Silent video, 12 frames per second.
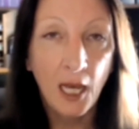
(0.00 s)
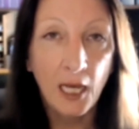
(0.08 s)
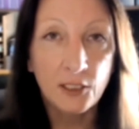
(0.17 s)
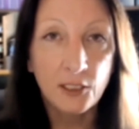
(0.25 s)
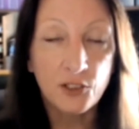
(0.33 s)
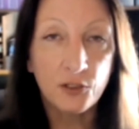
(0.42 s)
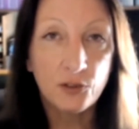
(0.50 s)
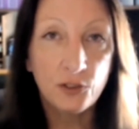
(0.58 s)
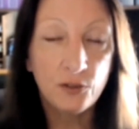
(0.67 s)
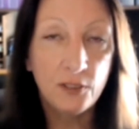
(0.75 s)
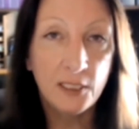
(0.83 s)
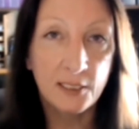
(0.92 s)
And so,
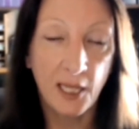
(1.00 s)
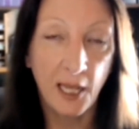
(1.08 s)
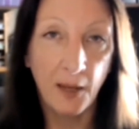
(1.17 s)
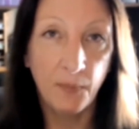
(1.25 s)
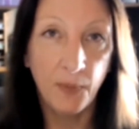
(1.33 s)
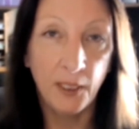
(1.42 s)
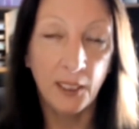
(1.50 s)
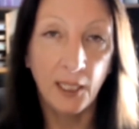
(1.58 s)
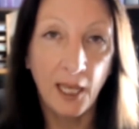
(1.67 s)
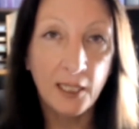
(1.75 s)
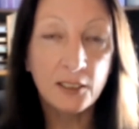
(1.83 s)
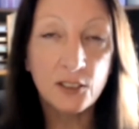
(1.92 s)
two things are happening.
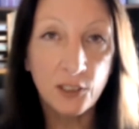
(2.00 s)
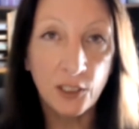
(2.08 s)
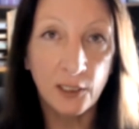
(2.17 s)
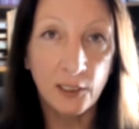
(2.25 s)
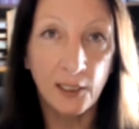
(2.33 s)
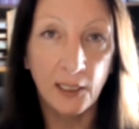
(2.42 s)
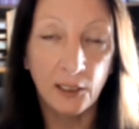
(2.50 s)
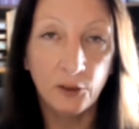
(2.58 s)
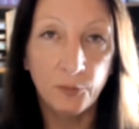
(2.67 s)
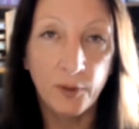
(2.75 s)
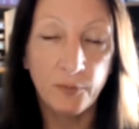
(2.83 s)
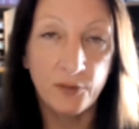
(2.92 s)
Externally,
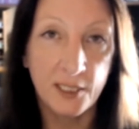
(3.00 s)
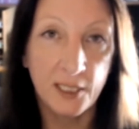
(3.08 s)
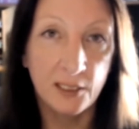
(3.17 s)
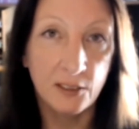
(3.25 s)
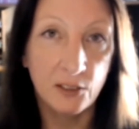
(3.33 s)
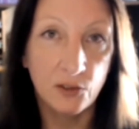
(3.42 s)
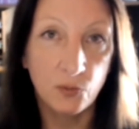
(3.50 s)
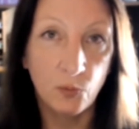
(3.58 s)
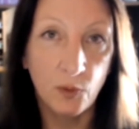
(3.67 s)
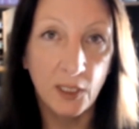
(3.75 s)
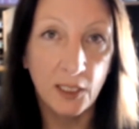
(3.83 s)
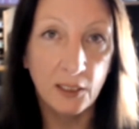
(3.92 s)
you'll be presented
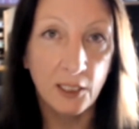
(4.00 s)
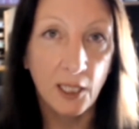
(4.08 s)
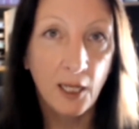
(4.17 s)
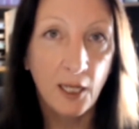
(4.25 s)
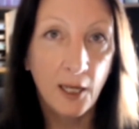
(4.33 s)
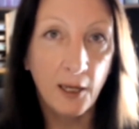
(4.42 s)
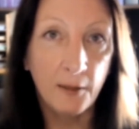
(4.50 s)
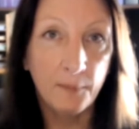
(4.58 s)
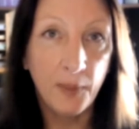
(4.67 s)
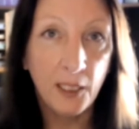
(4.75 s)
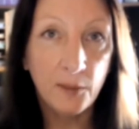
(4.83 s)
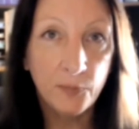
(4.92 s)
with uh,
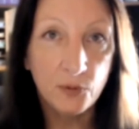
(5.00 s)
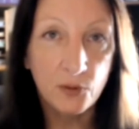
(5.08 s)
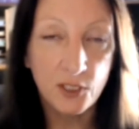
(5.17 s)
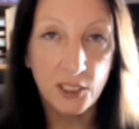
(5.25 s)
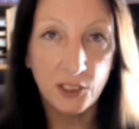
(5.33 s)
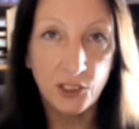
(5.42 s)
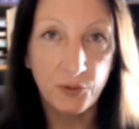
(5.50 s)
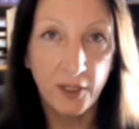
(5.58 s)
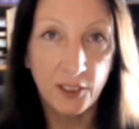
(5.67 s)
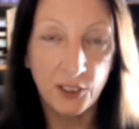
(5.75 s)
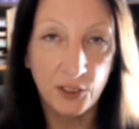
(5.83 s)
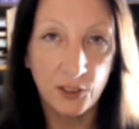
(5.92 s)
people,
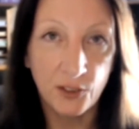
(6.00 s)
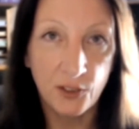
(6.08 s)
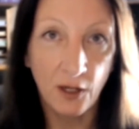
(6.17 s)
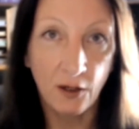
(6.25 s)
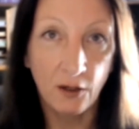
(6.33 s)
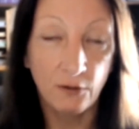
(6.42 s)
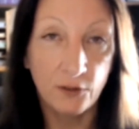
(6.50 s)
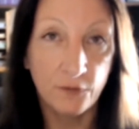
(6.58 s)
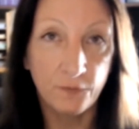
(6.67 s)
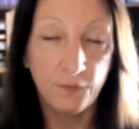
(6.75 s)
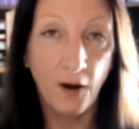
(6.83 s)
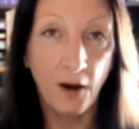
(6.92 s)
situations that are going to
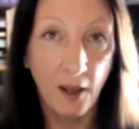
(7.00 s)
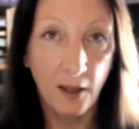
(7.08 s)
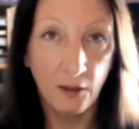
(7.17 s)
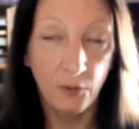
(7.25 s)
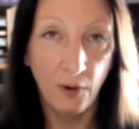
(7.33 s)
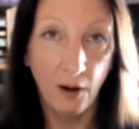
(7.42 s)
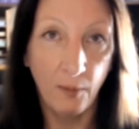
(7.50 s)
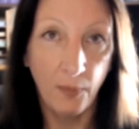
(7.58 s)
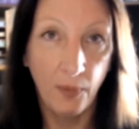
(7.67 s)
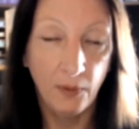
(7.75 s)
fire you up.